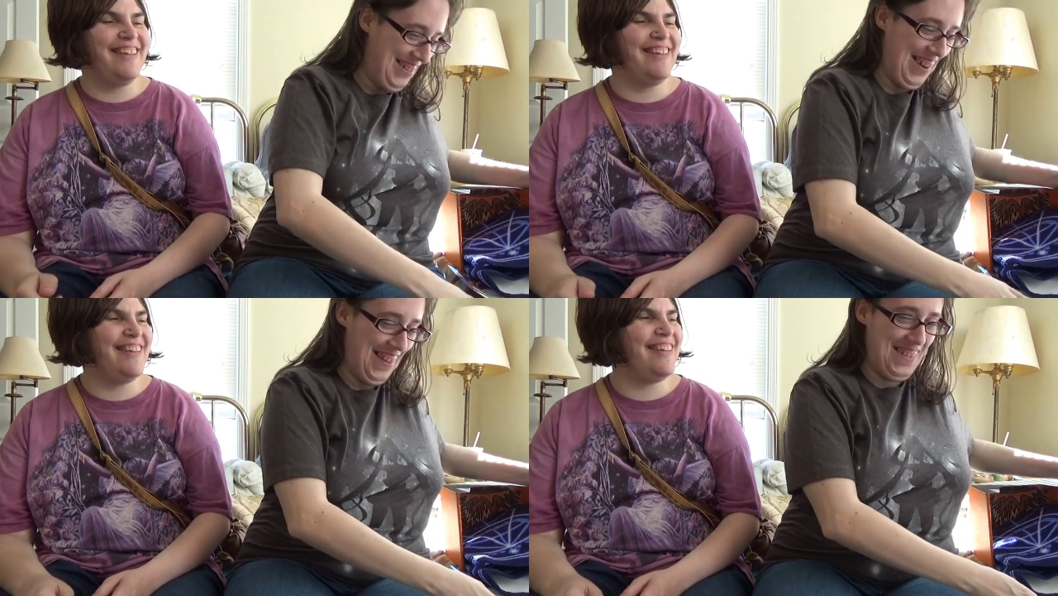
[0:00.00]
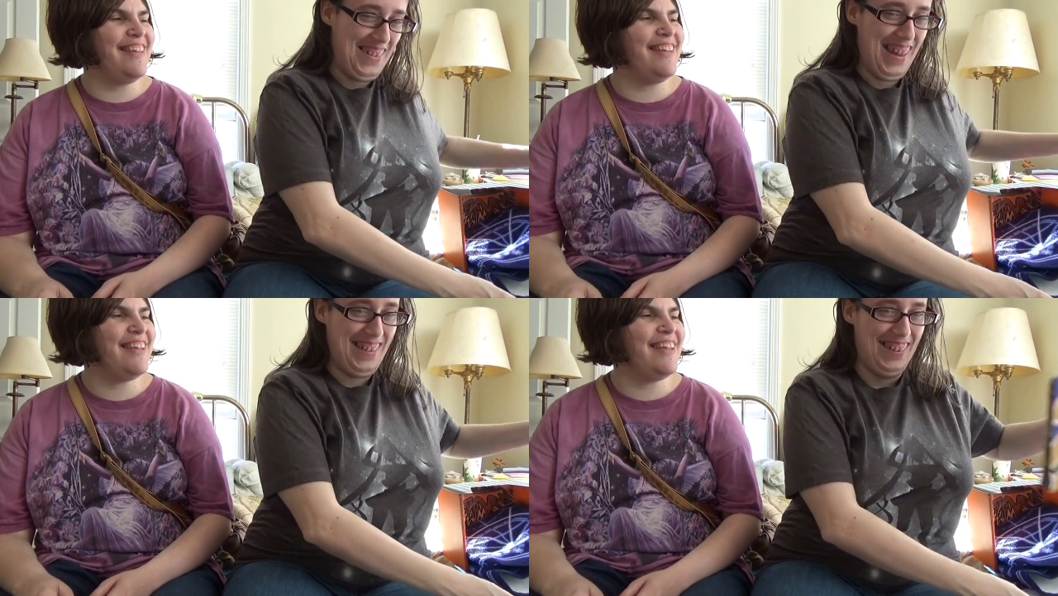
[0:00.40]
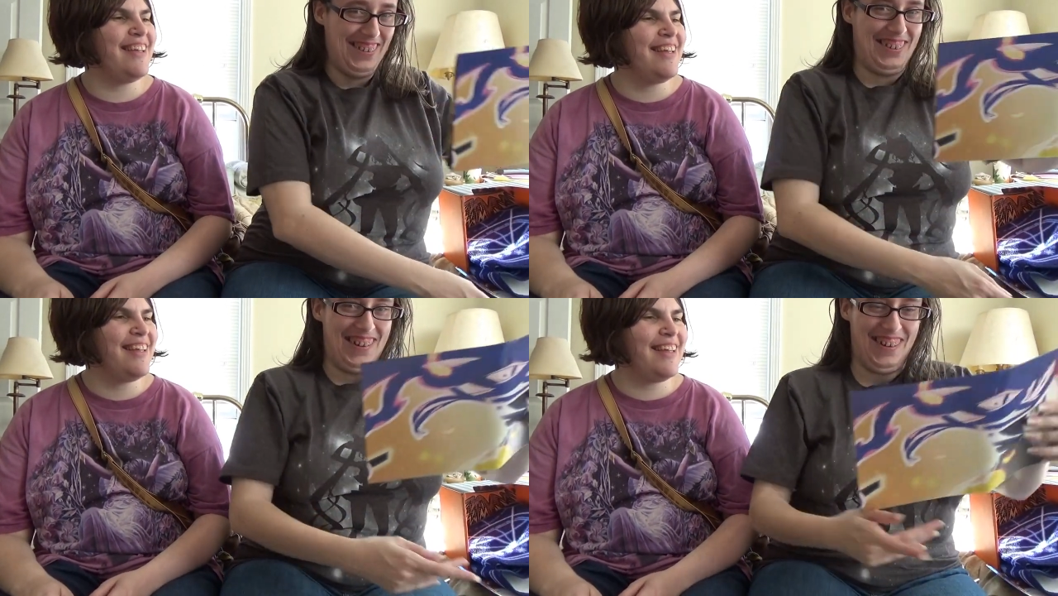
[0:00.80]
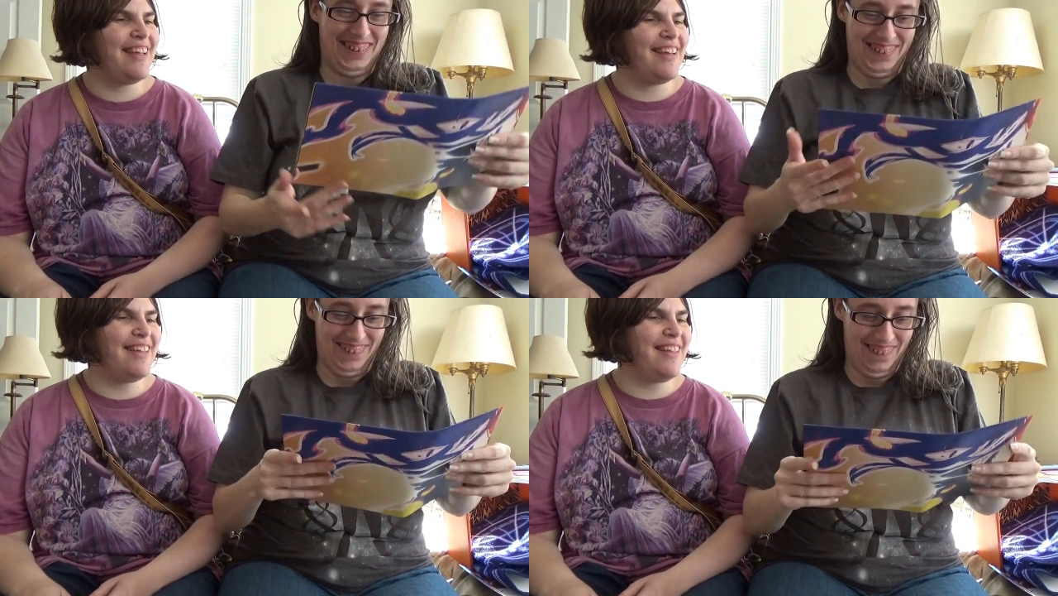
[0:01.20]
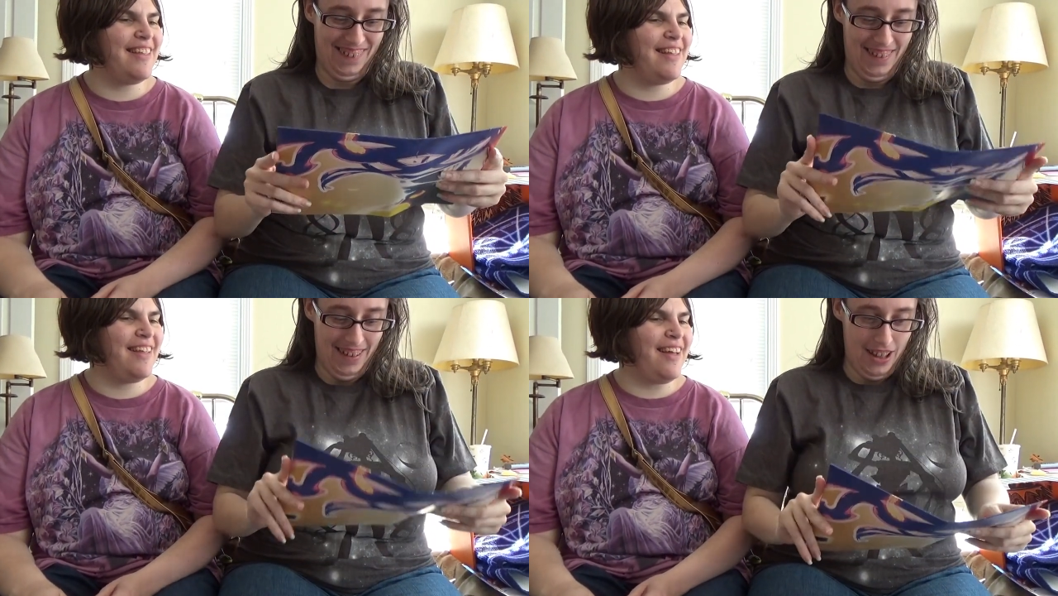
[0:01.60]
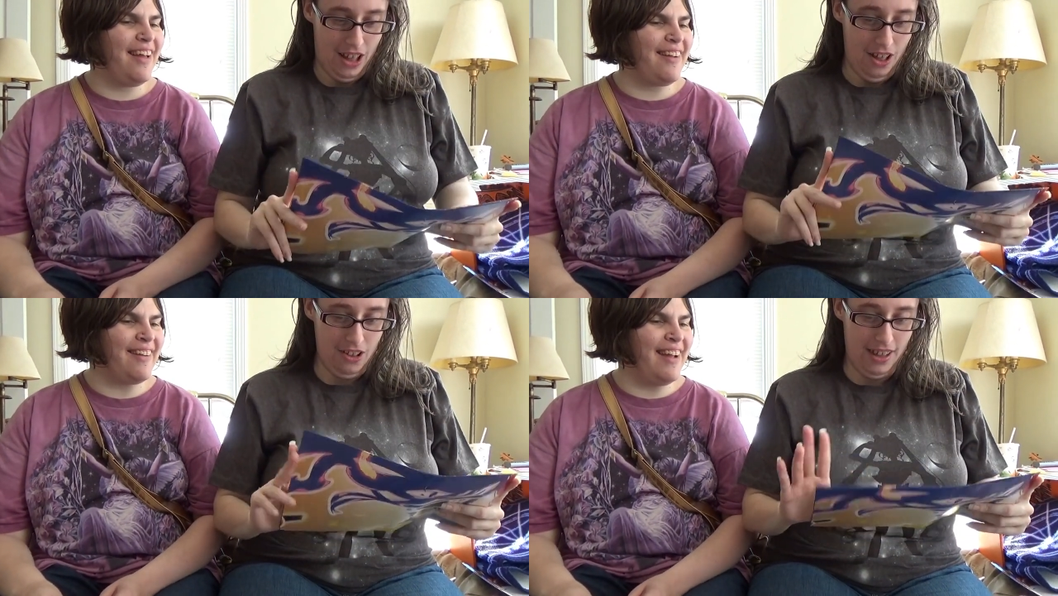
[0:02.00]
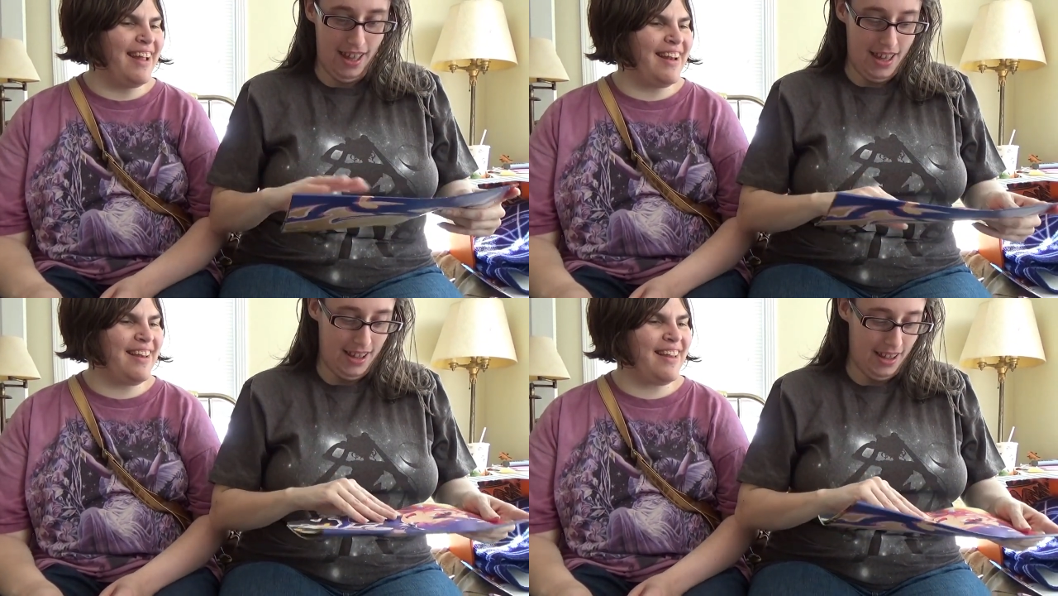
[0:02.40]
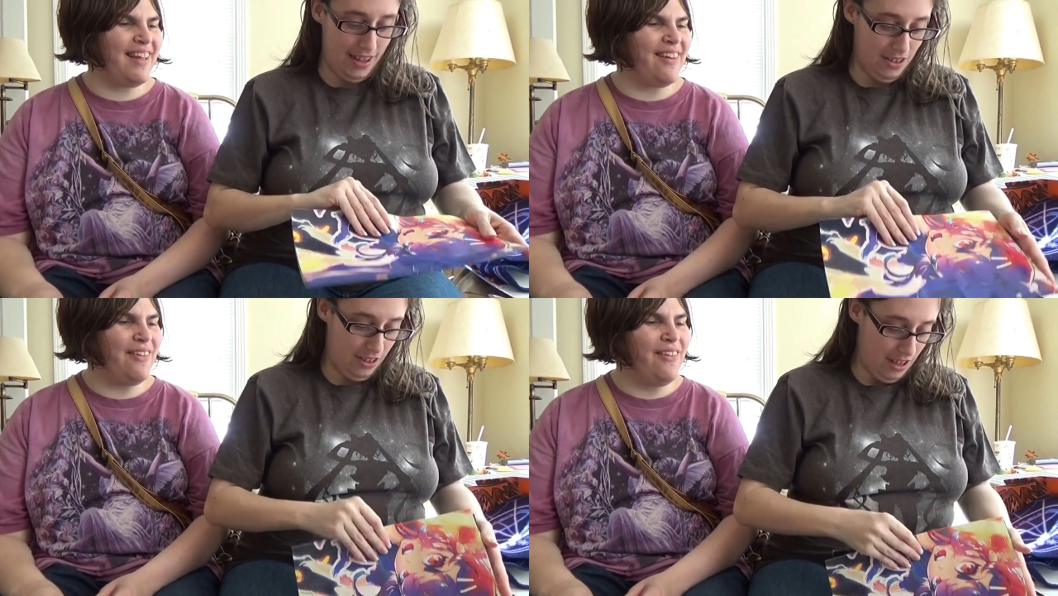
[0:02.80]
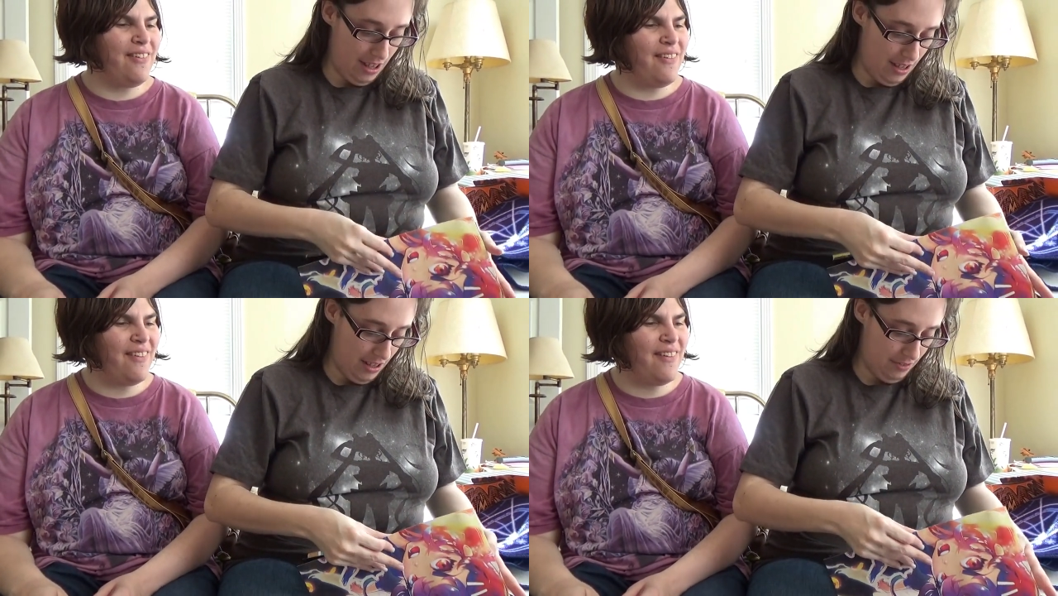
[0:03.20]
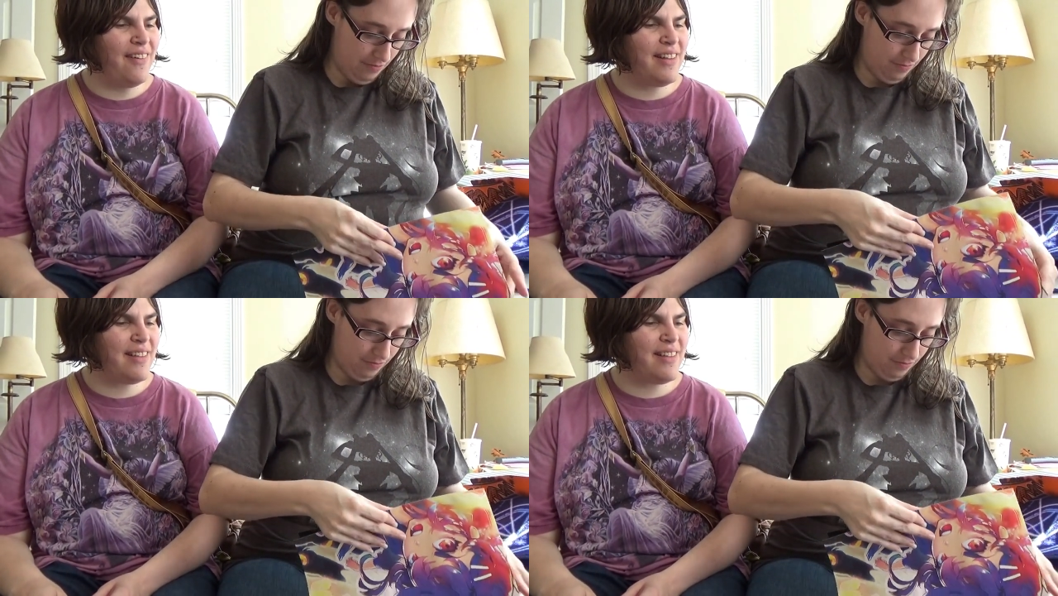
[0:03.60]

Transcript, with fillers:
Speaker 1: Transportation circle. Okay, here's Ooh. the...